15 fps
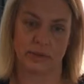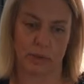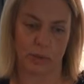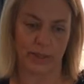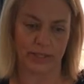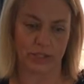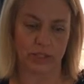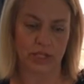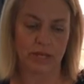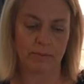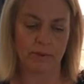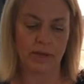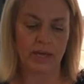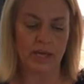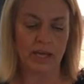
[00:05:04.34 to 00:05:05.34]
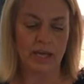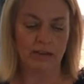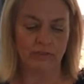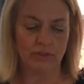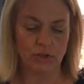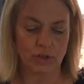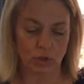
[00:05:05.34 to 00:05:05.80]
were quite cheap.
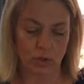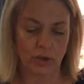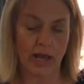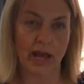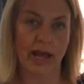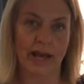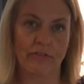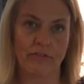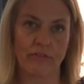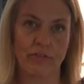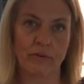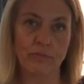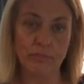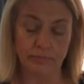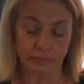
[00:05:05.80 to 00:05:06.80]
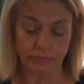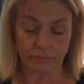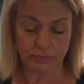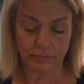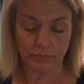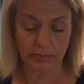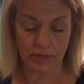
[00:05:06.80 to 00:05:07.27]
If you don't have them,
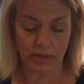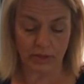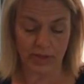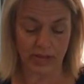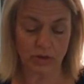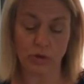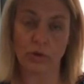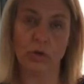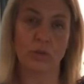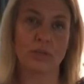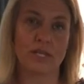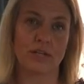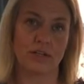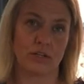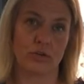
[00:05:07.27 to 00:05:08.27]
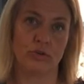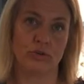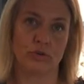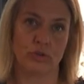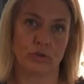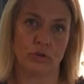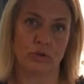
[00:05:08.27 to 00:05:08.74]
then you could always add 2
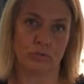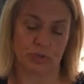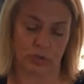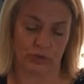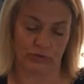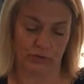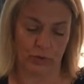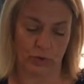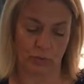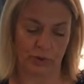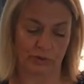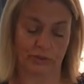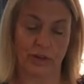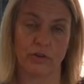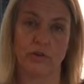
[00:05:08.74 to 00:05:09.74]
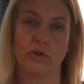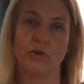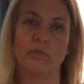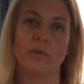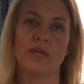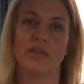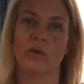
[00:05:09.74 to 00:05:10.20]
scoops of the wholemeal flour. You could
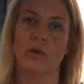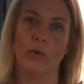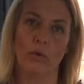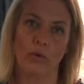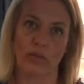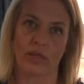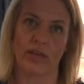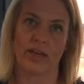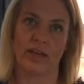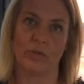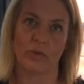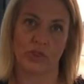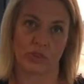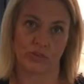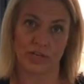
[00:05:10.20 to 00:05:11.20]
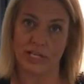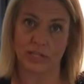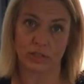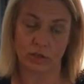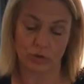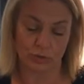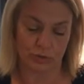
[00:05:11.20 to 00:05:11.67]
make the whole thing with 3
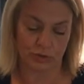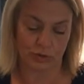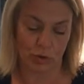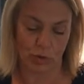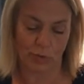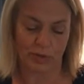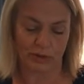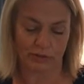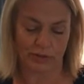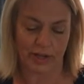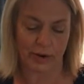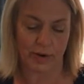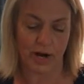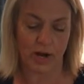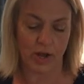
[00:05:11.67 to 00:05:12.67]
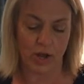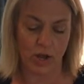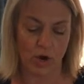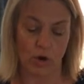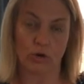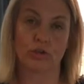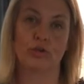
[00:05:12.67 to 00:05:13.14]
scoops of wholemeal flour,
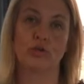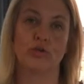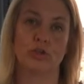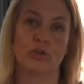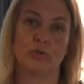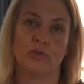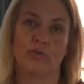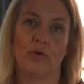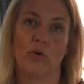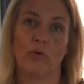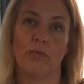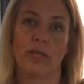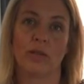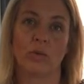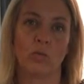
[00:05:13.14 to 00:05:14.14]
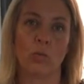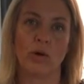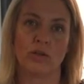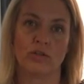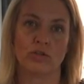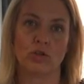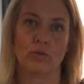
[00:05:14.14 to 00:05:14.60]
or 2 scoops of wholemeal and
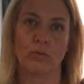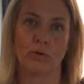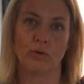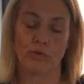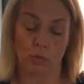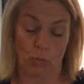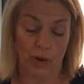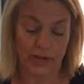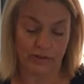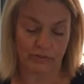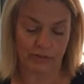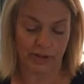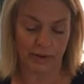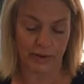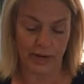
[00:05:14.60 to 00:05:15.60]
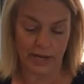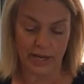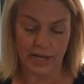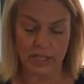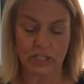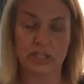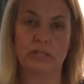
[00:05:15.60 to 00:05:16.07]
1 scoop of white flour.
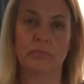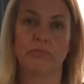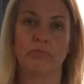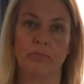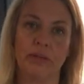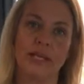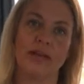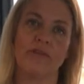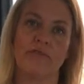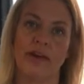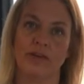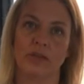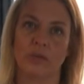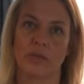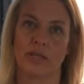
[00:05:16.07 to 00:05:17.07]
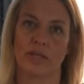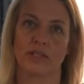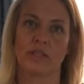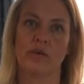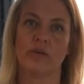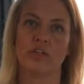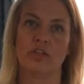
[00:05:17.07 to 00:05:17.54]
Just play around with it. As
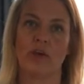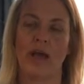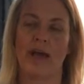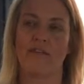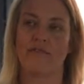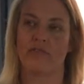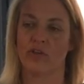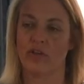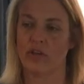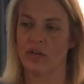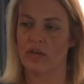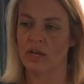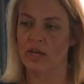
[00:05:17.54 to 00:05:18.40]
long as you have the